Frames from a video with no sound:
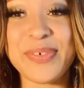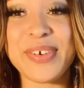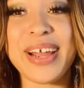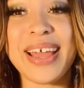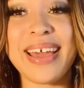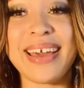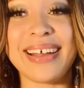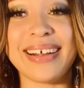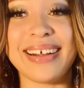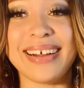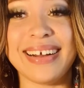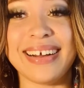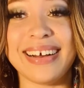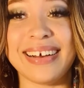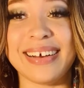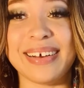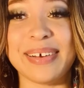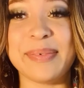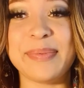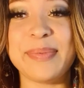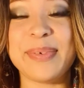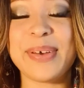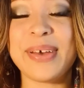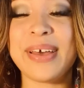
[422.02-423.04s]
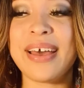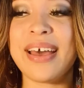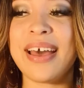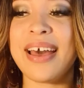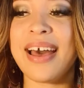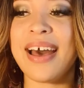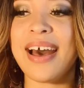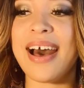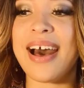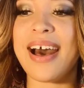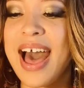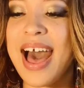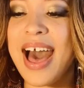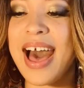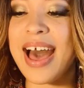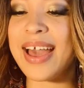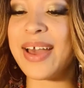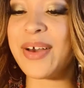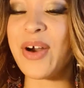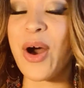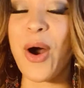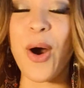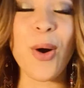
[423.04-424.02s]
for HeraHub.
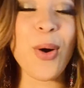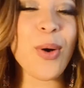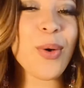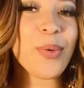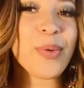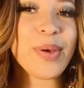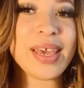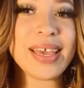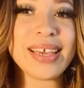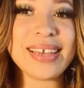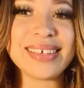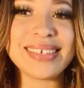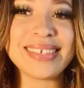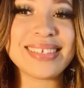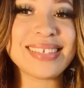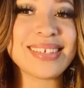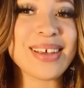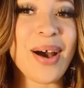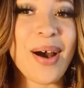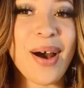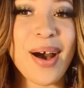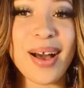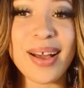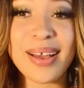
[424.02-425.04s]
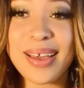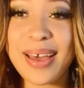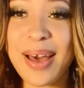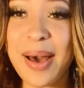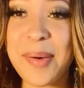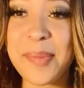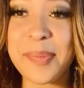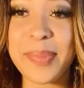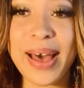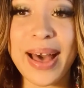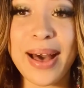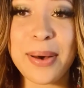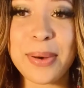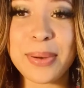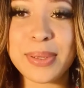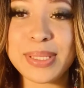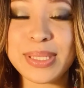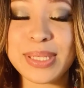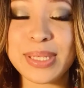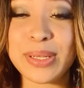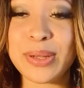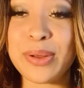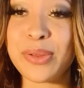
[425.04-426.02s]
I always talk
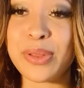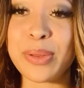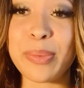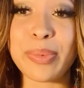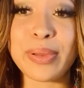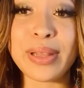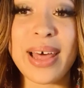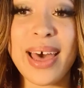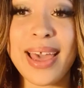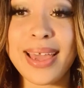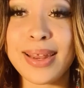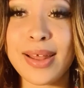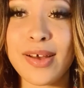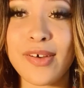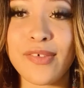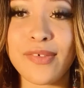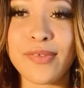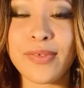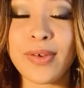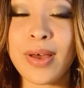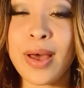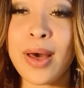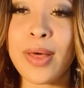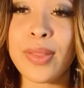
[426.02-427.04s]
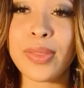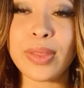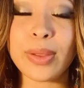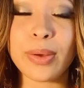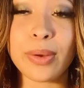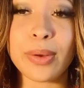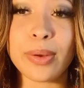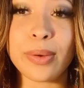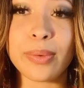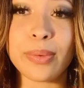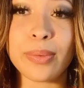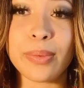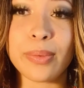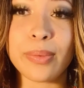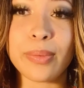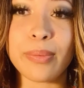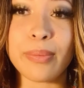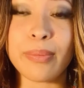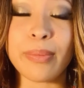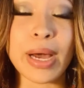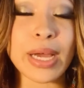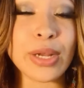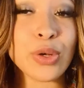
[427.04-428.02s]
about, the plight of the
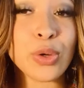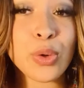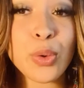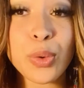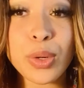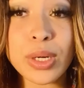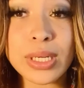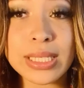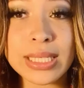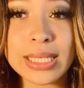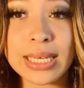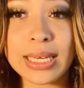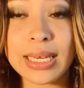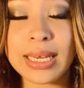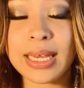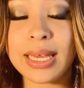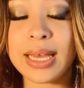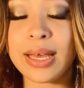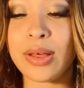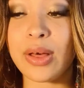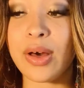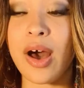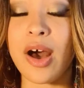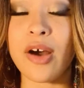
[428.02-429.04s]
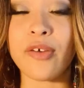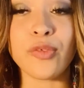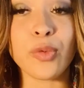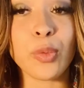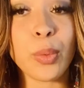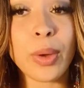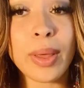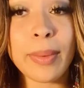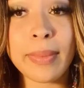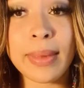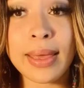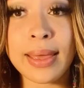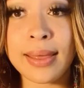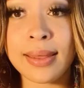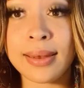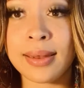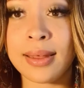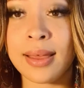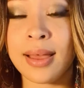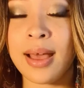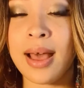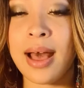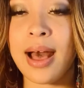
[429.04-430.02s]
minority, of
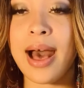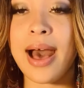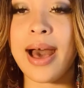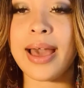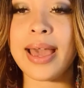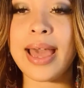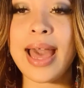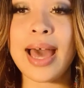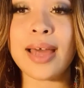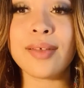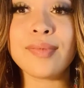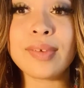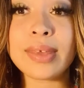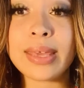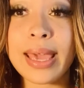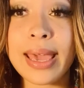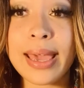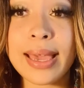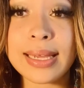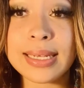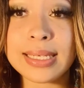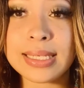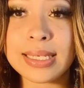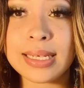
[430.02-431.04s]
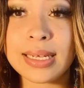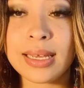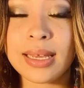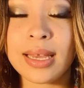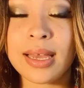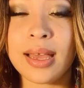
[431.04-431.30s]
women. I advocate.